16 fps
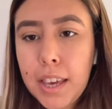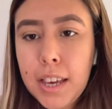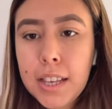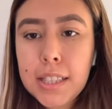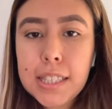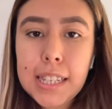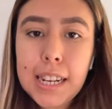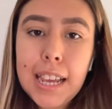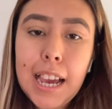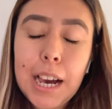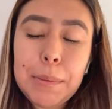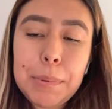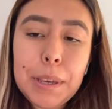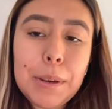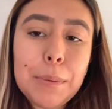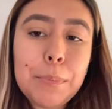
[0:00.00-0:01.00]
Today I'll
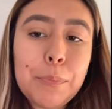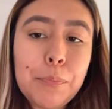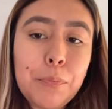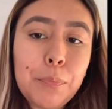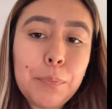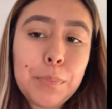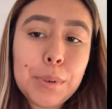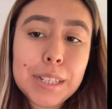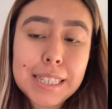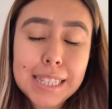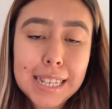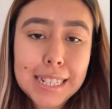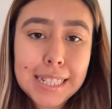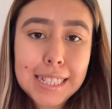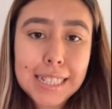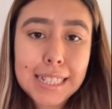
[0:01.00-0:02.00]
be
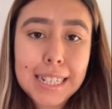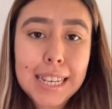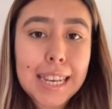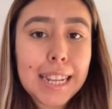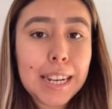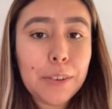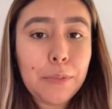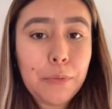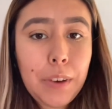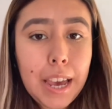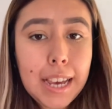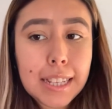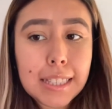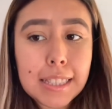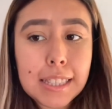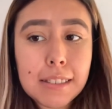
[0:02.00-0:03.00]
presenting an
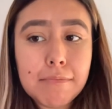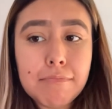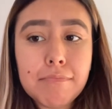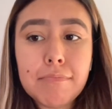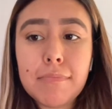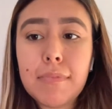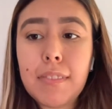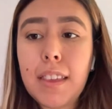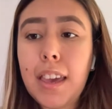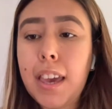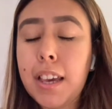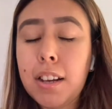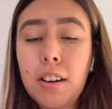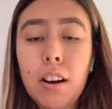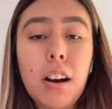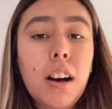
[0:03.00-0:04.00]
effect, a
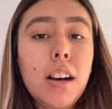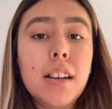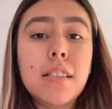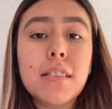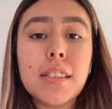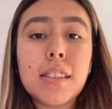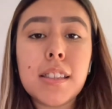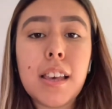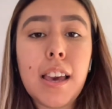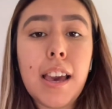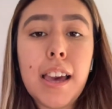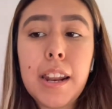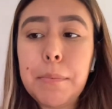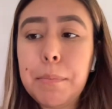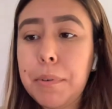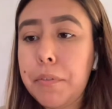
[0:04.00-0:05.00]
cause,
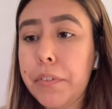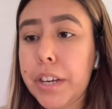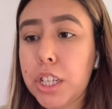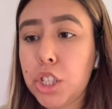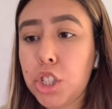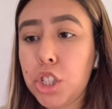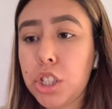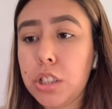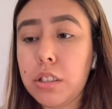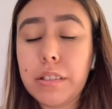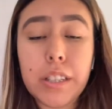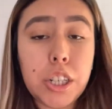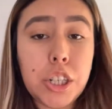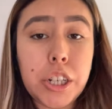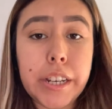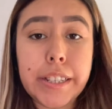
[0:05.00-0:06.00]
and a prevention,
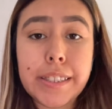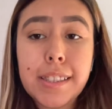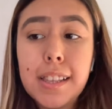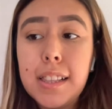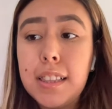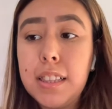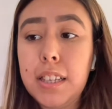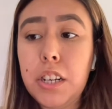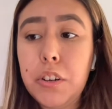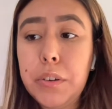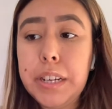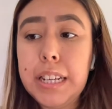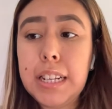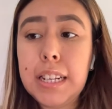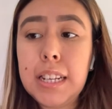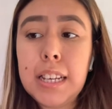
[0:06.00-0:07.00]
such as
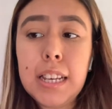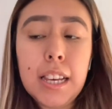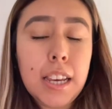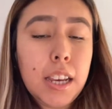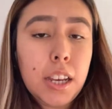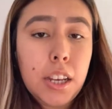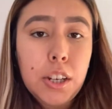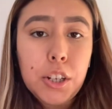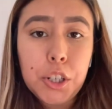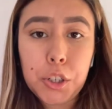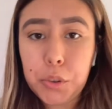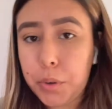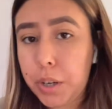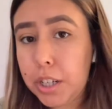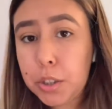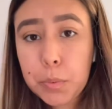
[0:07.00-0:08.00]
littering,
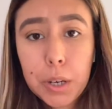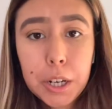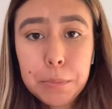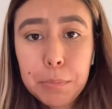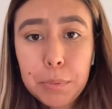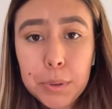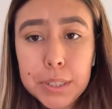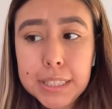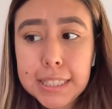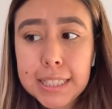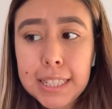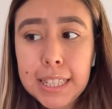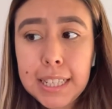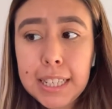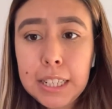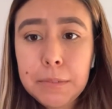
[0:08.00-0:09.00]
groundwater
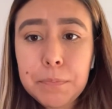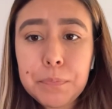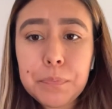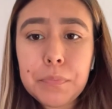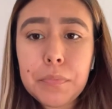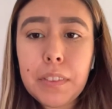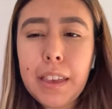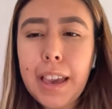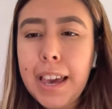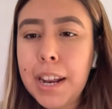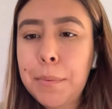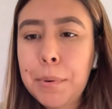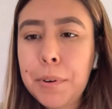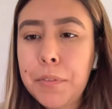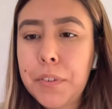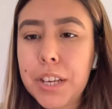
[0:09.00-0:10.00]
poisoning, and a
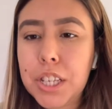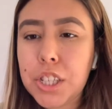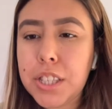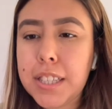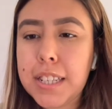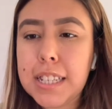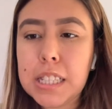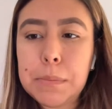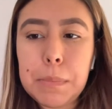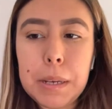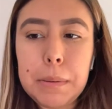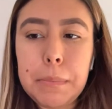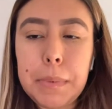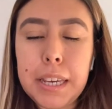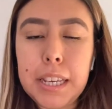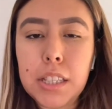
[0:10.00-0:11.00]
prevention that is being
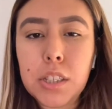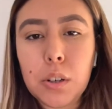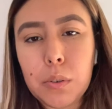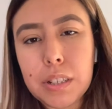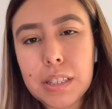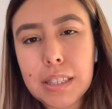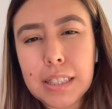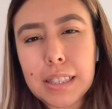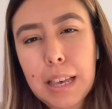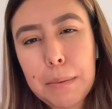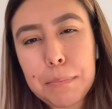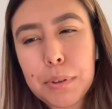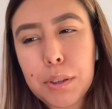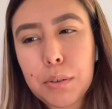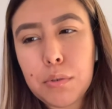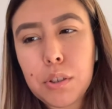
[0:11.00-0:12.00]
made towards land
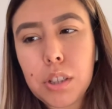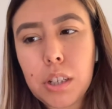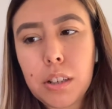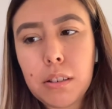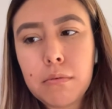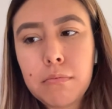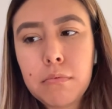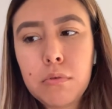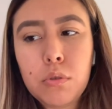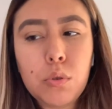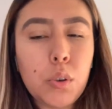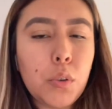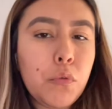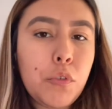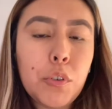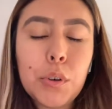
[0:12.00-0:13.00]
pollution to
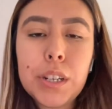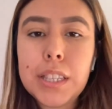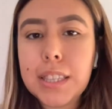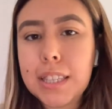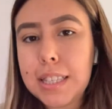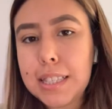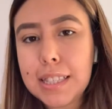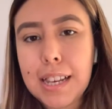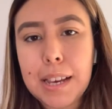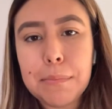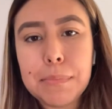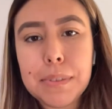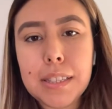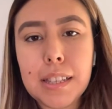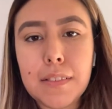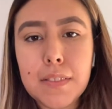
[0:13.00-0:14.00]
avoid these types
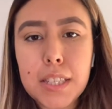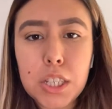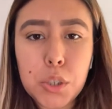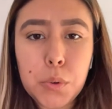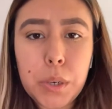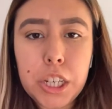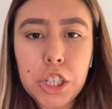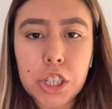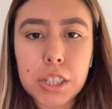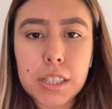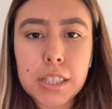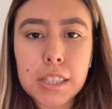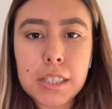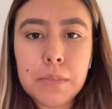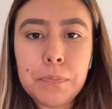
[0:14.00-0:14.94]
of situations.